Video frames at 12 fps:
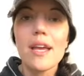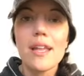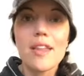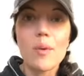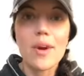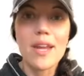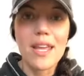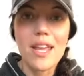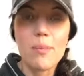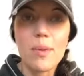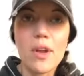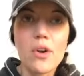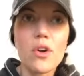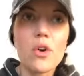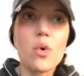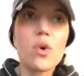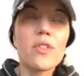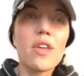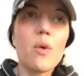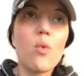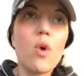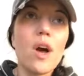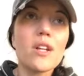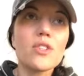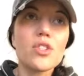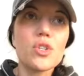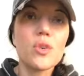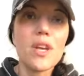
they want to eat better, or they want to